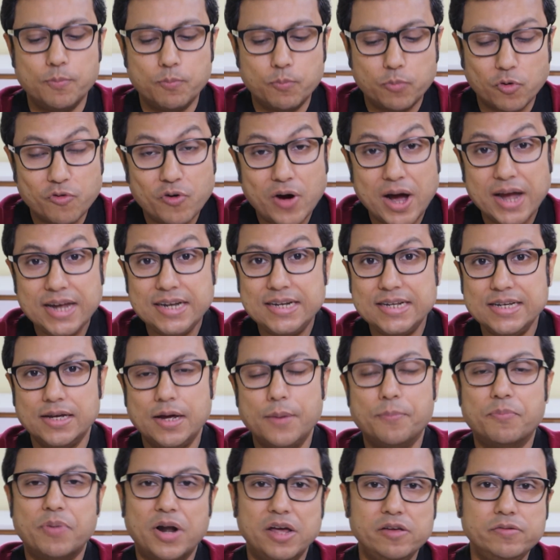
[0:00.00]
providing
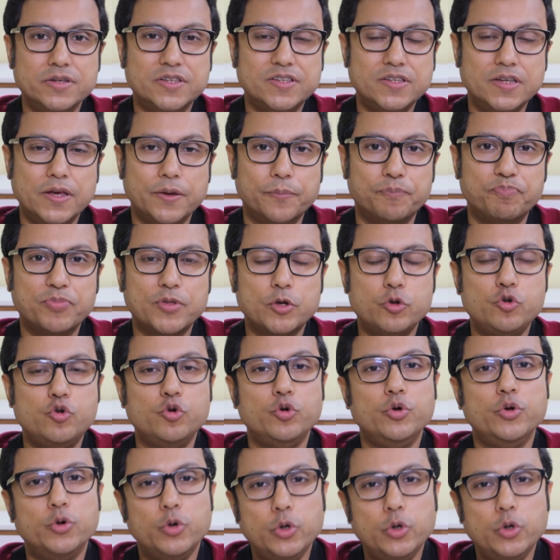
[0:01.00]
a privacy to